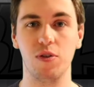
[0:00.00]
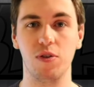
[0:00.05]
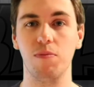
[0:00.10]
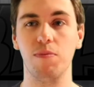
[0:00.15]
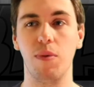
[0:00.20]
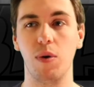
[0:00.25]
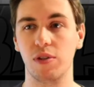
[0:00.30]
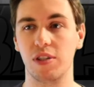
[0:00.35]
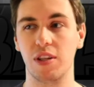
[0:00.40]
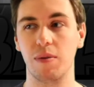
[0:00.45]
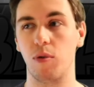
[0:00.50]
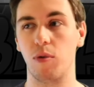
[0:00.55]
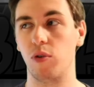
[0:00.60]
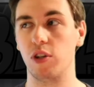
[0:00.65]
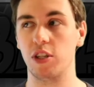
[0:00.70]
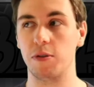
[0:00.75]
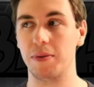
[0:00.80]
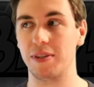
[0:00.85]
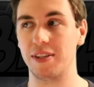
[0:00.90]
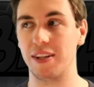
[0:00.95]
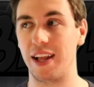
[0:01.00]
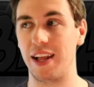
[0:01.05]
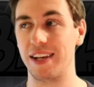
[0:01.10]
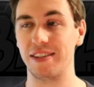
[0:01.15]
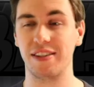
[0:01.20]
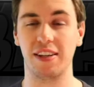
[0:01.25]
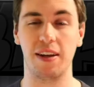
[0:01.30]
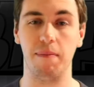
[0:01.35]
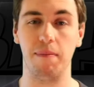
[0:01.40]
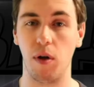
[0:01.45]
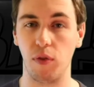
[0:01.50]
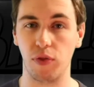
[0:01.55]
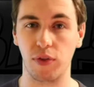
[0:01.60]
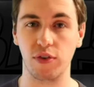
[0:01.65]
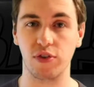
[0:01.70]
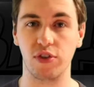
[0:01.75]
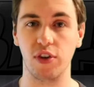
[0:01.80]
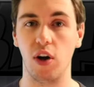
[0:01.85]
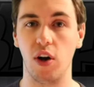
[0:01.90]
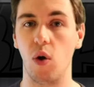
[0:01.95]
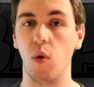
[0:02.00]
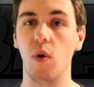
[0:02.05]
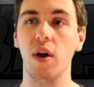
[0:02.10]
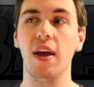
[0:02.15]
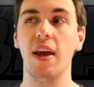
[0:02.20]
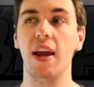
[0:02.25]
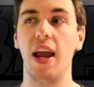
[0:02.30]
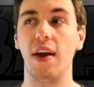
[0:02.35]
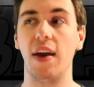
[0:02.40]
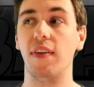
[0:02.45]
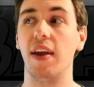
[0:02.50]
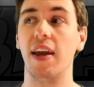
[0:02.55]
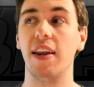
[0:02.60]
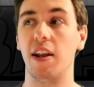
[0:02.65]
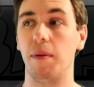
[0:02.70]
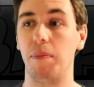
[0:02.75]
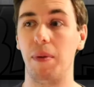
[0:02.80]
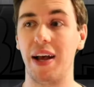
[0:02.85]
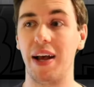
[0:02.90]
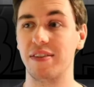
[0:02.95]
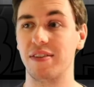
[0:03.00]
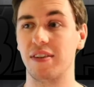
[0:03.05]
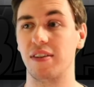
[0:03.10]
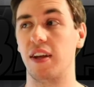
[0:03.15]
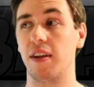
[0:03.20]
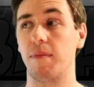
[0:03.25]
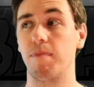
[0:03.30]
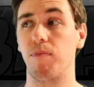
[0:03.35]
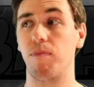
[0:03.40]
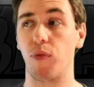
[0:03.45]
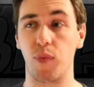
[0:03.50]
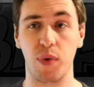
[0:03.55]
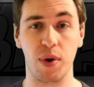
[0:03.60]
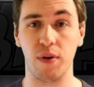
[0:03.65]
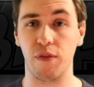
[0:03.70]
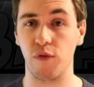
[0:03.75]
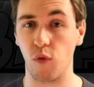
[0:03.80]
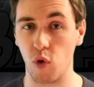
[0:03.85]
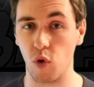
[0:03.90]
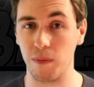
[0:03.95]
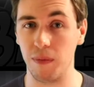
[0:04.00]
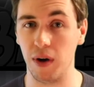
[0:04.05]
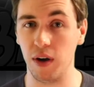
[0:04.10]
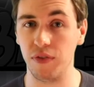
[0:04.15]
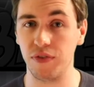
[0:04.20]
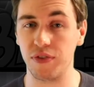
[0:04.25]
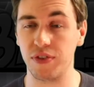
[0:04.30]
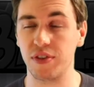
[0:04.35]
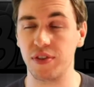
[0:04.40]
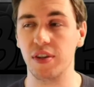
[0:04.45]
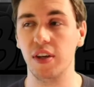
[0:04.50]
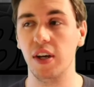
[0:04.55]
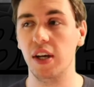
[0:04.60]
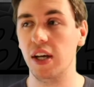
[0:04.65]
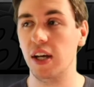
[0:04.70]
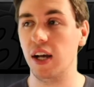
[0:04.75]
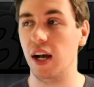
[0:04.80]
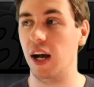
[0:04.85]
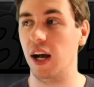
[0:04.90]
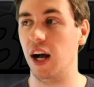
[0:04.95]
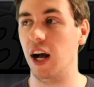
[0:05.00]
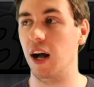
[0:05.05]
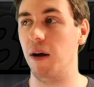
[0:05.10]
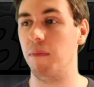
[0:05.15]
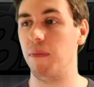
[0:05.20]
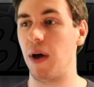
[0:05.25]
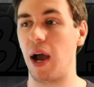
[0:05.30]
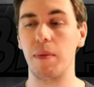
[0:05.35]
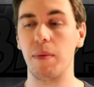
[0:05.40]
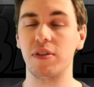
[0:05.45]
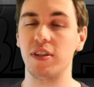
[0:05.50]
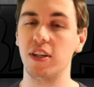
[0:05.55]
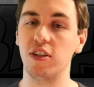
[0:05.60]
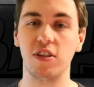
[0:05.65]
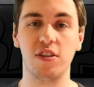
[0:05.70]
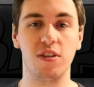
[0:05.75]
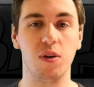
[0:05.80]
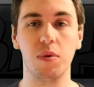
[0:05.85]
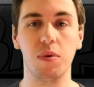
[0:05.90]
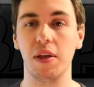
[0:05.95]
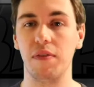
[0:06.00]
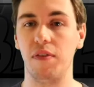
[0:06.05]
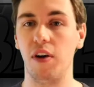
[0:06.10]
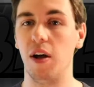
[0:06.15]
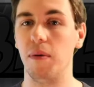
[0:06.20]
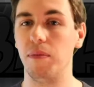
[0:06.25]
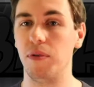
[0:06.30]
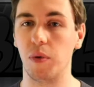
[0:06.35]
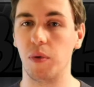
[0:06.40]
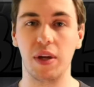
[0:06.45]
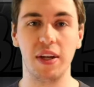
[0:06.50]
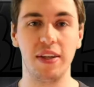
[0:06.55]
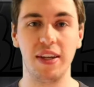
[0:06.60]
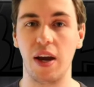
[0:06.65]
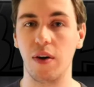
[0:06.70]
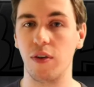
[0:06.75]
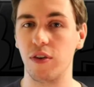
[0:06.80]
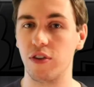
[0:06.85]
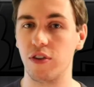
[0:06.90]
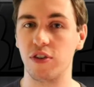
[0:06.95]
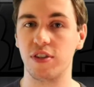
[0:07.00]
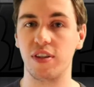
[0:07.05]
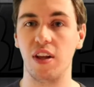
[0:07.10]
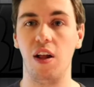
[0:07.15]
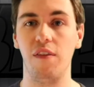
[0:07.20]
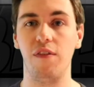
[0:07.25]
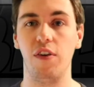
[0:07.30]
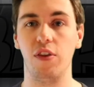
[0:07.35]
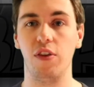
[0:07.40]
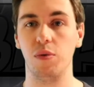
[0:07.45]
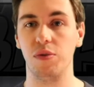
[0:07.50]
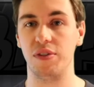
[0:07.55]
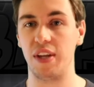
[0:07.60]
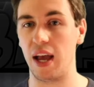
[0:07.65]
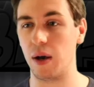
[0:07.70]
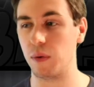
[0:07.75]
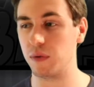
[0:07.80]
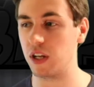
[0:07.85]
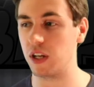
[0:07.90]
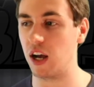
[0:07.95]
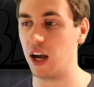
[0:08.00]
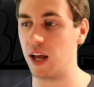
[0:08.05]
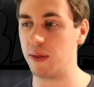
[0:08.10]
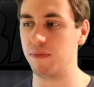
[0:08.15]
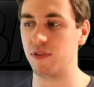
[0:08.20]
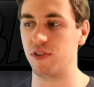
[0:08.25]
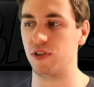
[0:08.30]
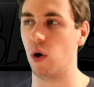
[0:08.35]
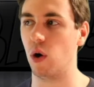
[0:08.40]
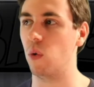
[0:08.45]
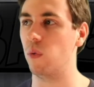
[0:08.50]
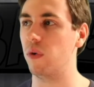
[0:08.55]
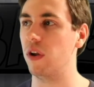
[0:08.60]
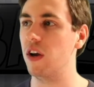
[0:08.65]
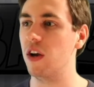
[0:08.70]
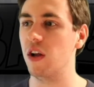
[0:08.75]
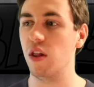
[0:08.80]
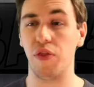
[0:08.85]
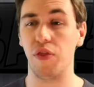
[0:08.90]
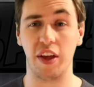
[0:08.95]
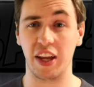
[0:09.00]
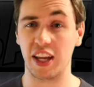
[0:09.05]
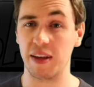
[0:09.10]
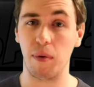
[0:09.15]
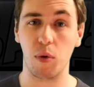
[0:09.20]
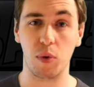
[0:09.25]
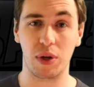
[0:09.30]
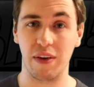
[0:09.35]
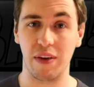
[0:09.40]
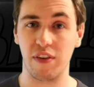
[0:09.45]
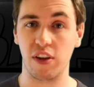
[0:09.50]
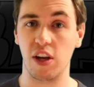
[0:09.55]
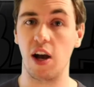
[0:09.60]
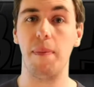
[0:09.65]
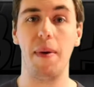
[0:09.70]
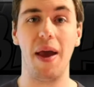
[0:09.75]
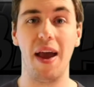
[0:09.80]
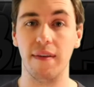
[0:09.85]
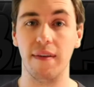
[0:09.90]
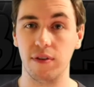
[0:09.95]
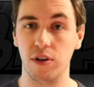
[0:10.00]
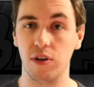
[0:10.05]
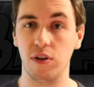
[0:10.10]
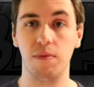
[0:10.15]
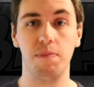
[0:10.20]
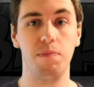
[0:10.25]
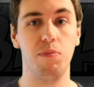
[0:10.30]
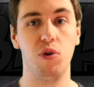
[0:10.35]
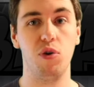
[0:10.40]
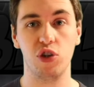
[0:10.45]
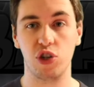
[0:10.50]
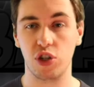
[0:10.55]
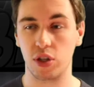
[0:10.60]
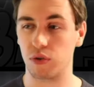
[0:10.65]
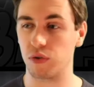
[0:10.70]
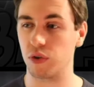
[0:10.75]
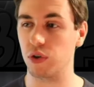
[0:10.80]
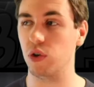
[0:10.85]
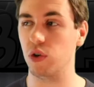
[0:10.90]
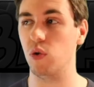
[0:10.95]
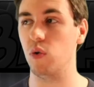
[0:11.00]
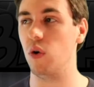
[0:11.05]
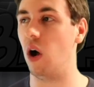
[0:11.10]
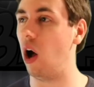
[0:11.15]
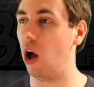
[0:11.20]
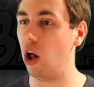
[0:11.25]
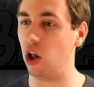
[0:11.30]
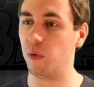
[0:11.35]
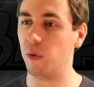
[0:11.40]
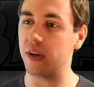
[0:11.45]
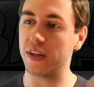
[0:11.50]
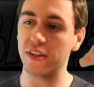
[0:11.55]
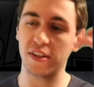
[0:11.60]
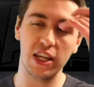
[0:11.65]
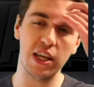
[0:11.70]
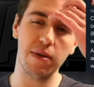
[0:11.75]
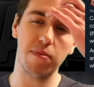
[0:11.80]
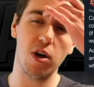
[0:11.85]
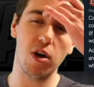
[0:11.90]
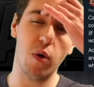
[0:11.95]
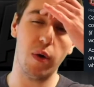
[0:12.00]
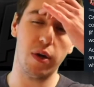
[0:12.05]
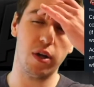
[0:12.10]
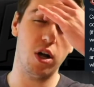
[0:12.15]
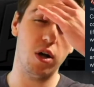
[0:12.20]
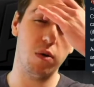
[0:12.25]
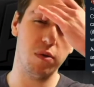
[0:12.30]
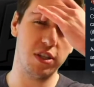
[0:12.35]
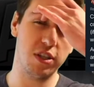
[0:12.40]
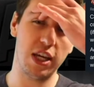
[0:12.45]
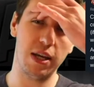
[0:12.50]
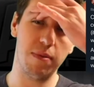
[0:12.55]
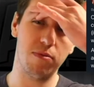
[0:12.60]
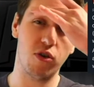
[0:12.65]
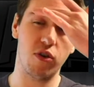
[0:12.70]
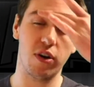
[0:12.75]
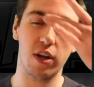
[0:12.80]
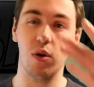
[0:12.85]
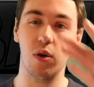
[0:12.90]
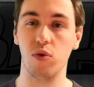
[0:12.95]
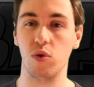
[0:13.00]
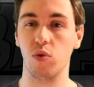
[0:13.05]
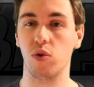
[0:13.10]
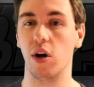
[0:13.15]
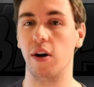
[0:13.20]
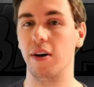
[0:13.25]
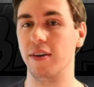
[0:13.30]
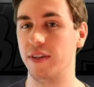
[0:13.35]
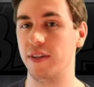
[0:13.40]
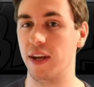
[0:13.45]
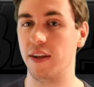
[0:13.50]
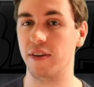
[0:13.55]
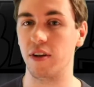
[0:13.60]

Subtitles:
Most of them are only supposed to last like a month or so, and they end up lasting like 3 or 4 months. I would say just don't give up. Don't get down on yourself on those down times. Don't think about giving up ever. Push through. Always keep going. Always keep turning out new content.